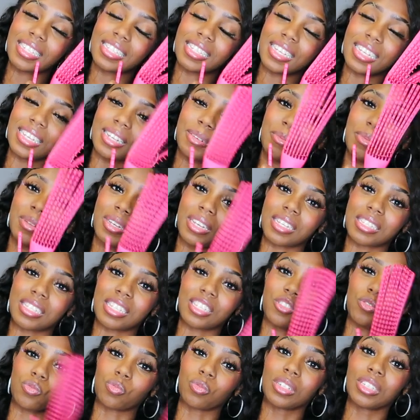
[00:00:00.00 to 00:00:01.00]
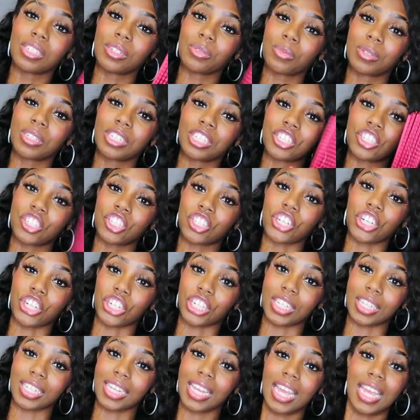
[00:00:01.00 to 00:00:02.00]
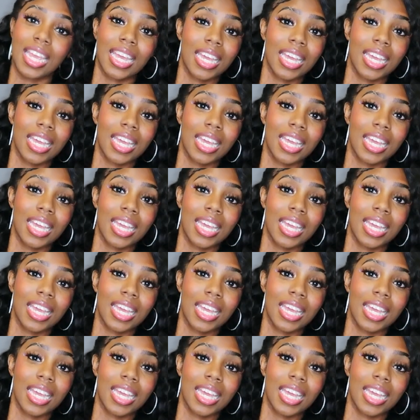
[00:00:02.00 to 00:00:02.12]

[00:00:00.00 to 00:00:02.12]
of 10 because it's really, really sturdy.